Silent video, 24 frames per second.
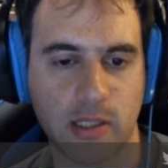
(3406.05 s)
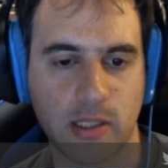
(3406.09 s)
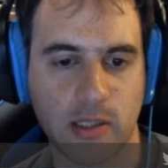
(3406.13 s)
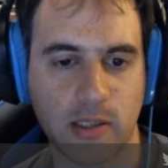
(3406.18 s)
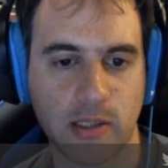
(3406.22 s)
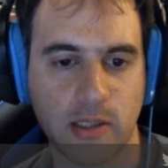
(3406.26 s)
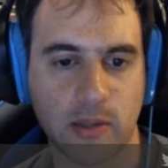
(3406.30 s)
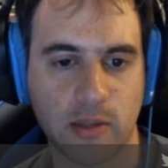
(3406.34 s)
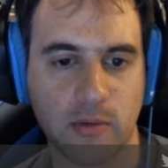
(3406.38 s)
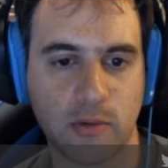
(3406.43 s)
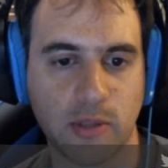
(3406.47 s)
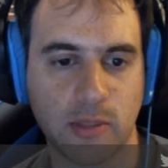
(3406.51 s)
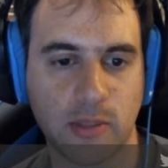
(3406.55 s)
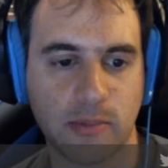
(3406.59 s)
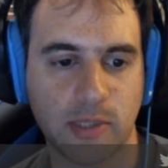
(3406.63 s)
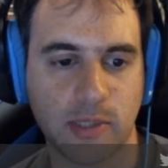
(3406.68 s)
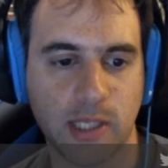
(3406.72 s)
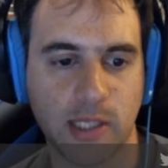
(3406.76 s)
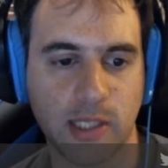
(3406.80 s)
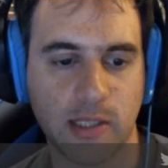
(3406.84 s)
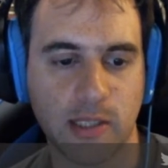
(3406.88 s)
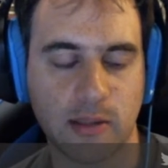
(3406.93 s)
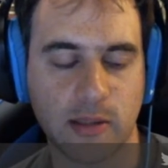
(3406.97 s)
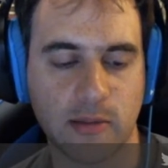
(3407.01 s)
he could have
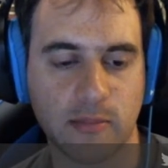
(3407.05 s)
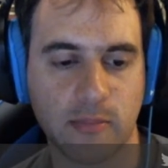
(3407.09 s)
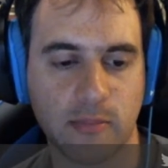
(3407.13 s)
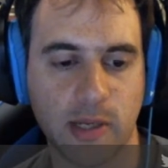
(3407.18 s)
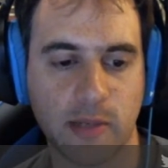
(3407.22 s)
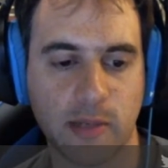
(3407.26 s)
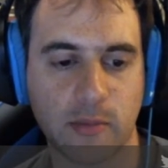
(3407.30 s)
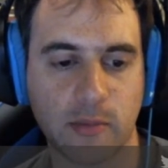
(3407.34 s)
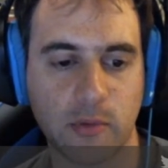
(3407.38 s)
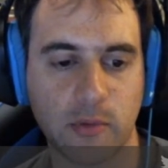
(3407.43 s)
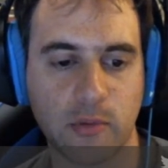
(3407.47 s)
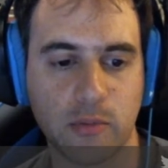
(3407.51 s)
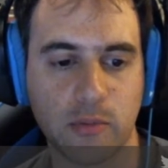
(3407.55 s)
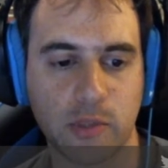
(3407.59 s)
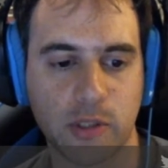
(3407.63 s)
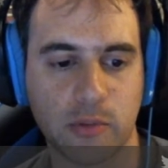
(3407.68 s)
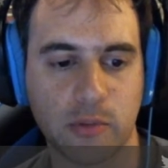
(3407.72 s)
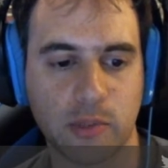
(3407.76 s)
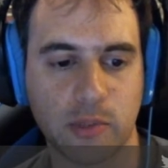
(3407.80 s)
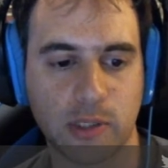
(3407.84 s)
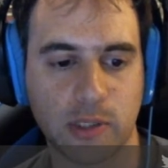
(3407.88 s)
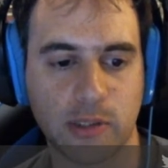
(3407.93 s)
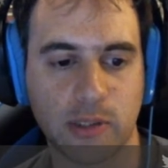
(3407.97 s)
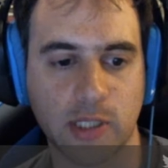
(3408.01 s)
taken my rook,
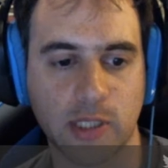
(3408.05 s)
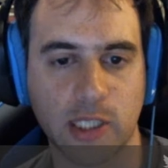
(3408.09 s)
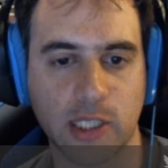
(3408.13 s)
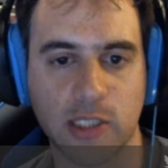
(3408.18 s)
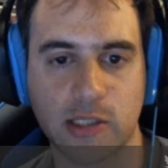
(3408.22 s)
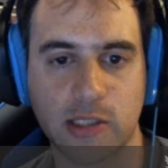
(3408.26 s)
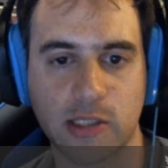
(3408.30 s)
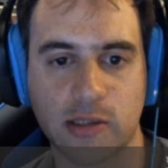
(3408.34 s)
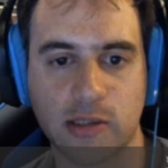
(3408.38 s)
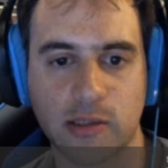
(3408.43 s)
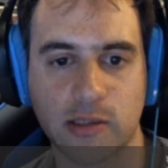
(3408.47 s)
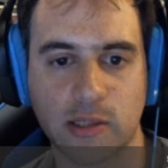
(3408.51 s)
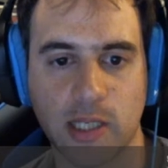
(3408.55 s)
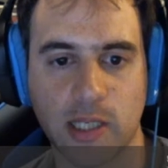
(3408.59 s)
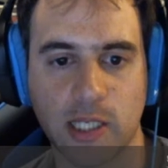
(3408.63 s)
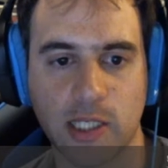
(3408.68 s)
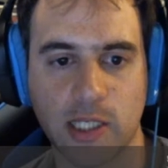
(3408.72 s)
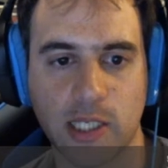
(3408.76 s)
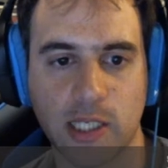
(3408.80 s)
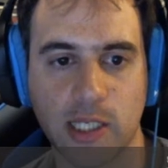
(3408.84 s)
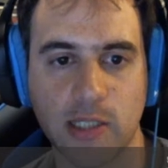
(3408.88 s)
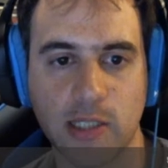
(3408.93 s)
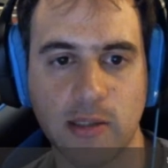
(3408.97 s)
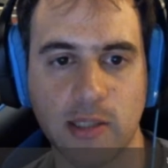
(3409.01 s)
which was in
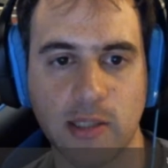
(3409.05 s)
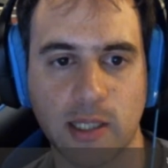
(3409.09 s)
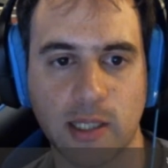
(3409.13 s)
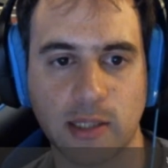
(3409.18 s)
h8,